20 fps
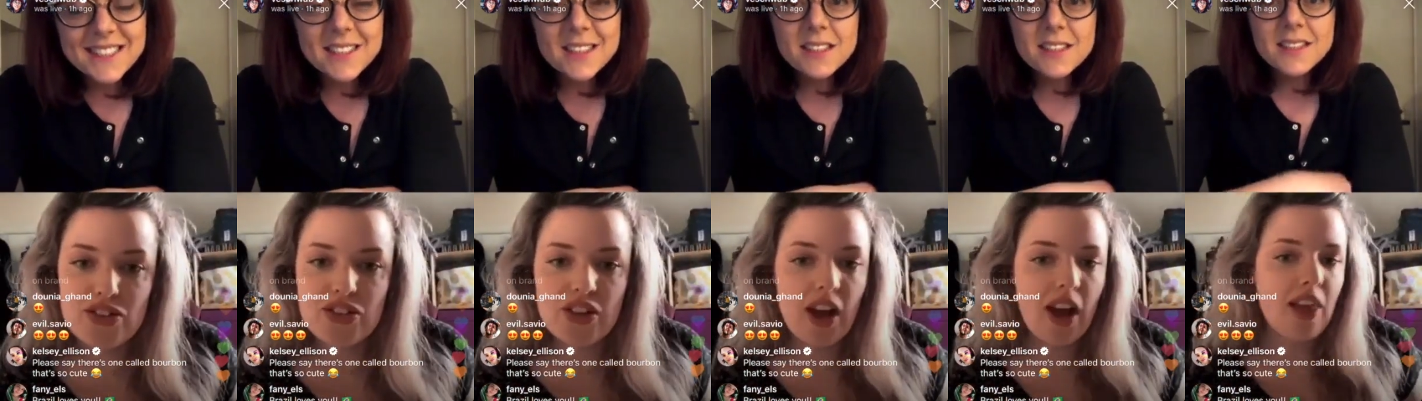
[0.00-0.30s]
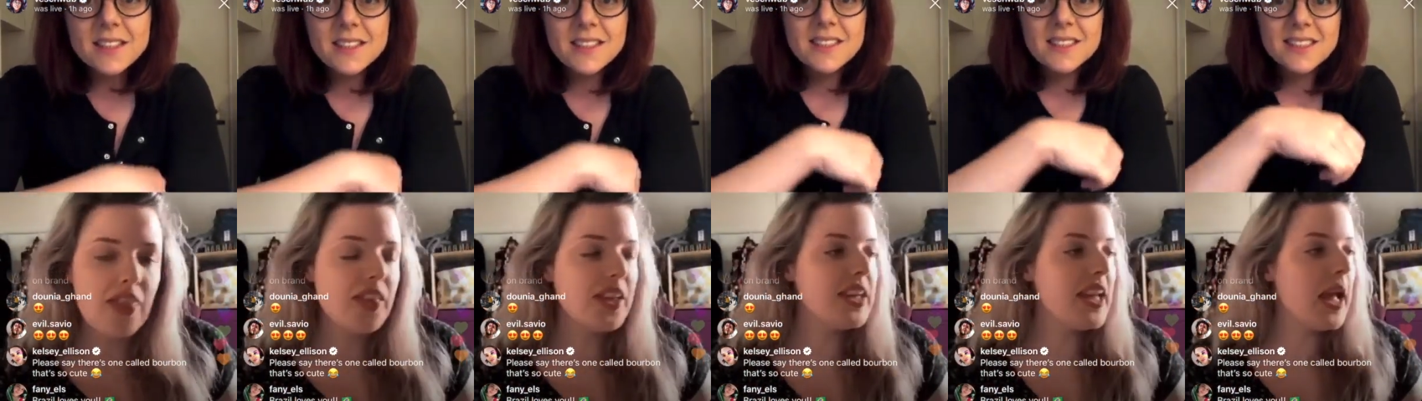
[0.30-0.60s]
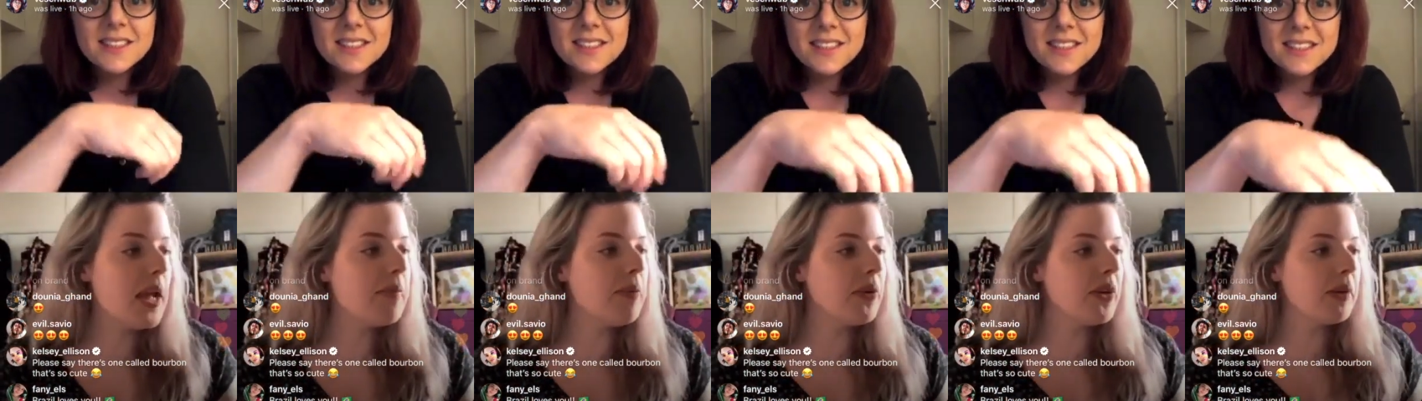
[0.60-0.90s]
Speaker 1: The neighbouring
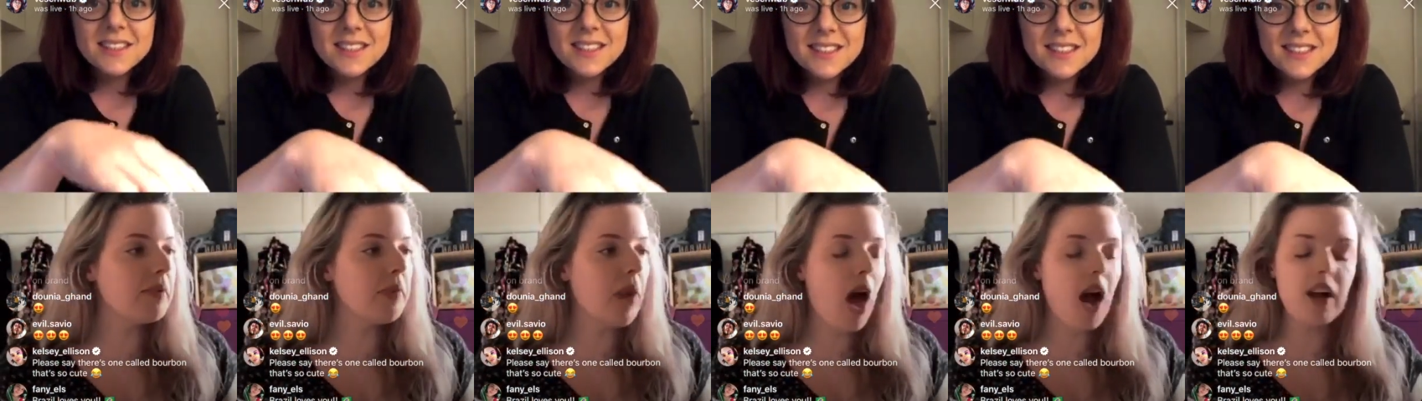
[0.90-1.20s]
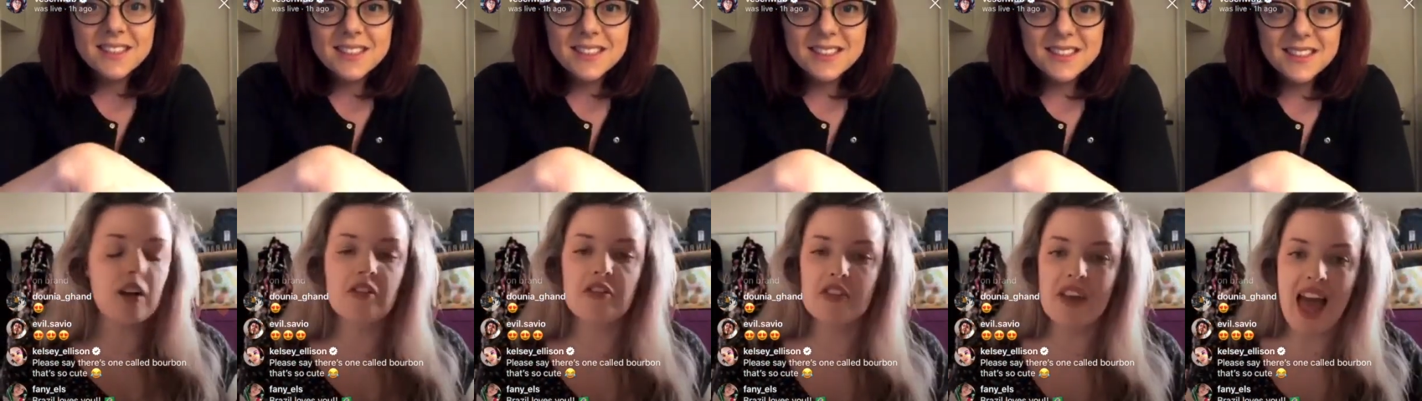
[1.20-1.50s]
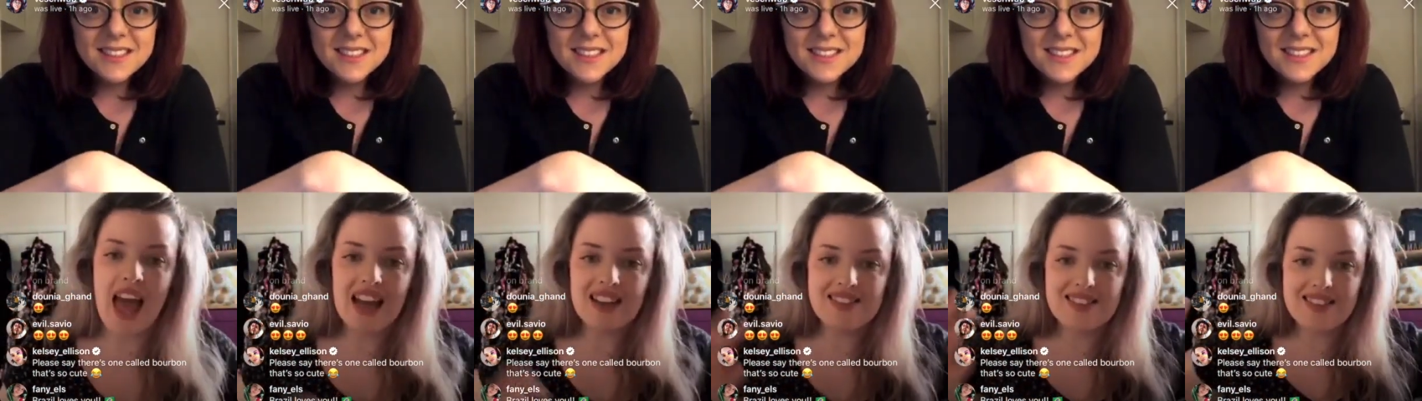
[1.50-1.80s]
block of flats
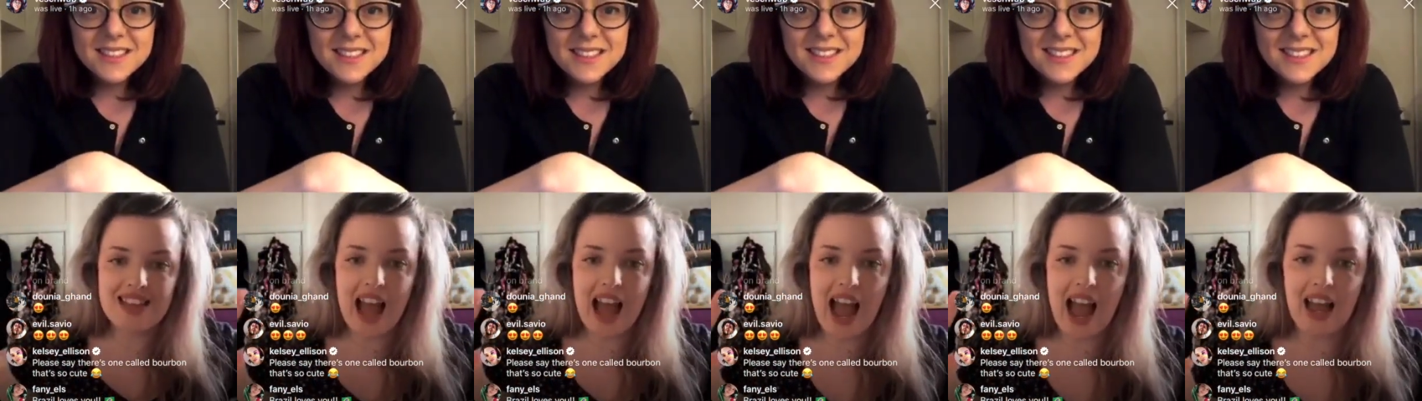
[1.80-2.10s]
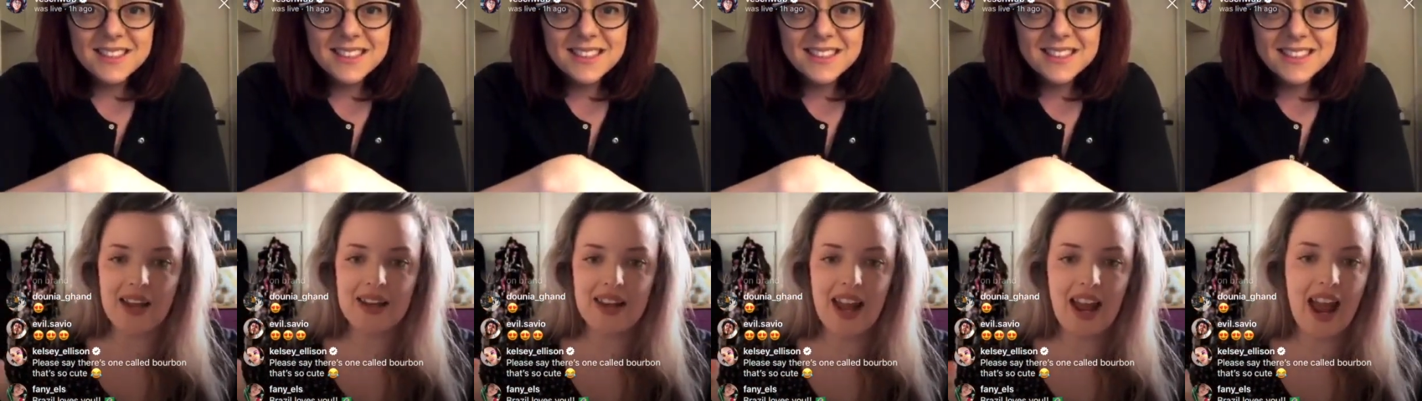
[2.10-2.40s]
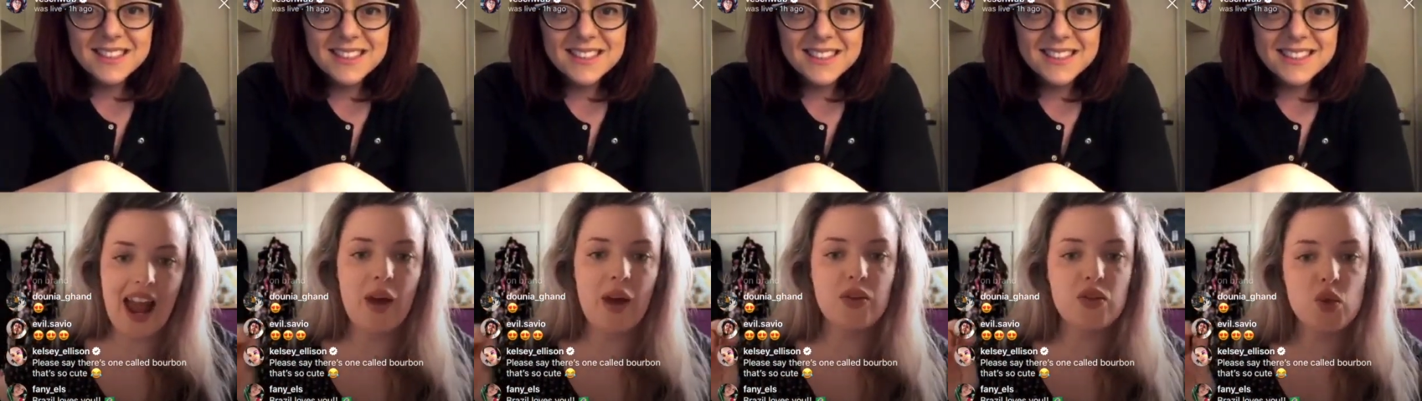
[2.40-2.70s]
had an
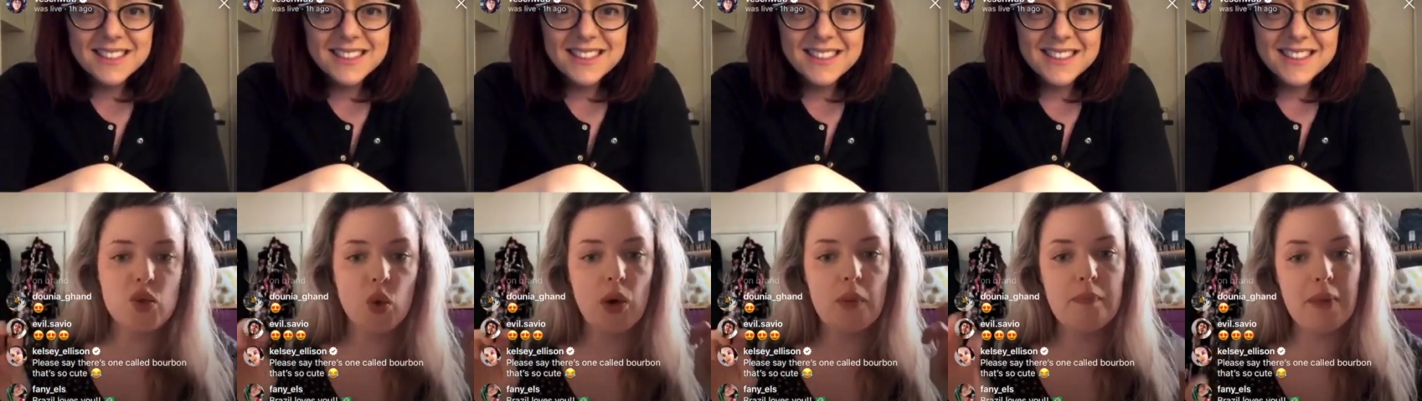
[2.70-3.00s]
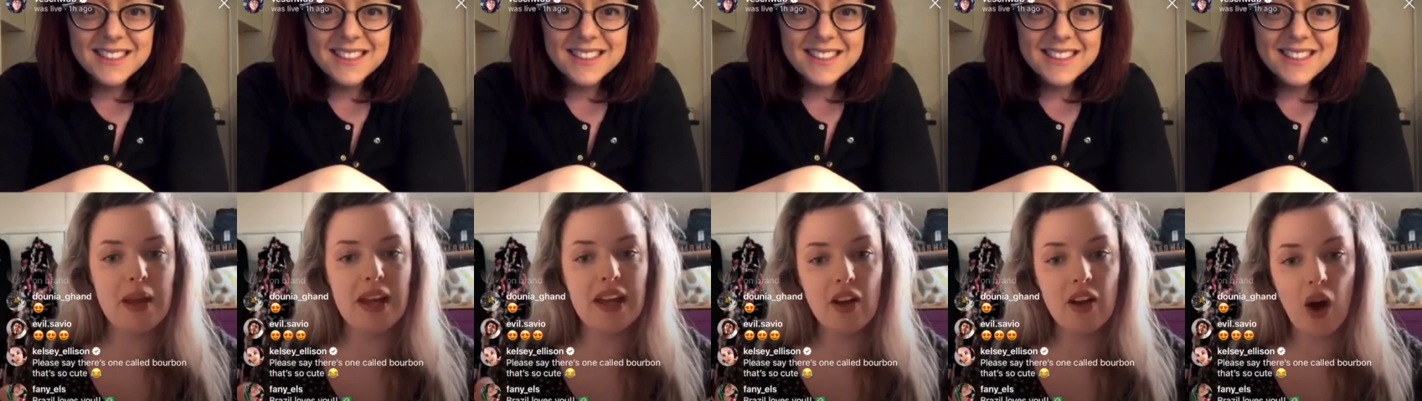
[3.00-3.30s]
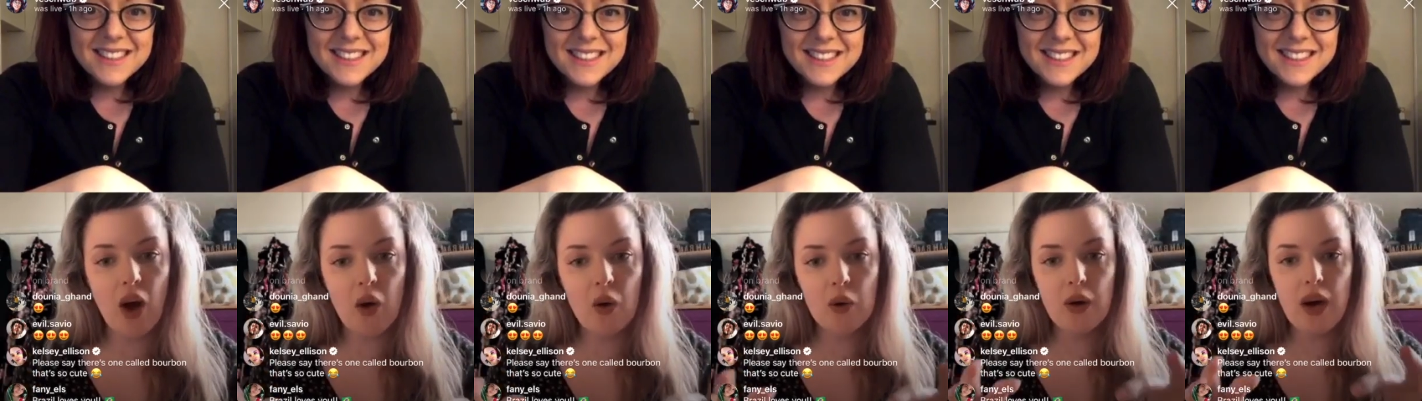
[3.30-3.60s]
outdoor bingo
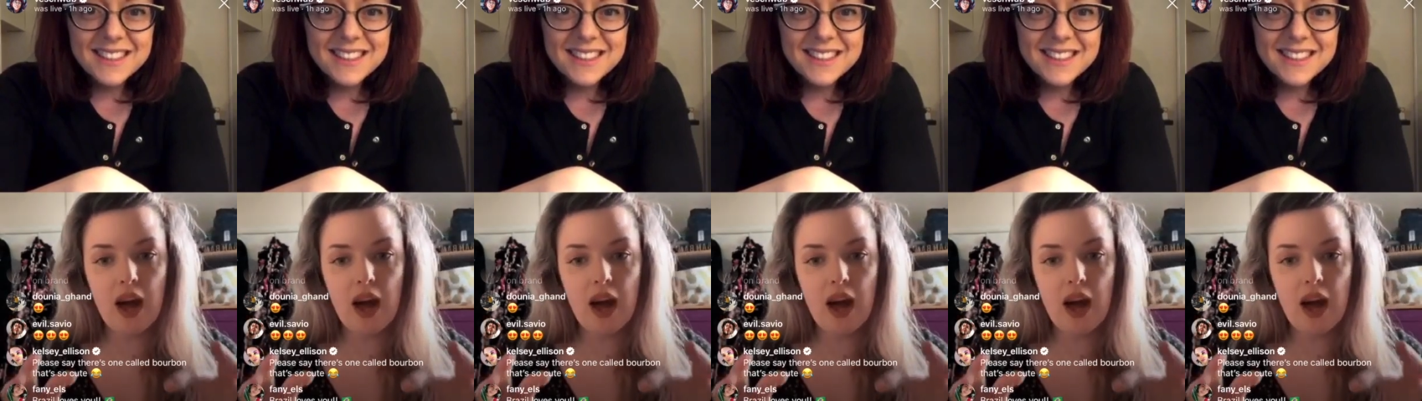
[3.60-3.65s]
uh,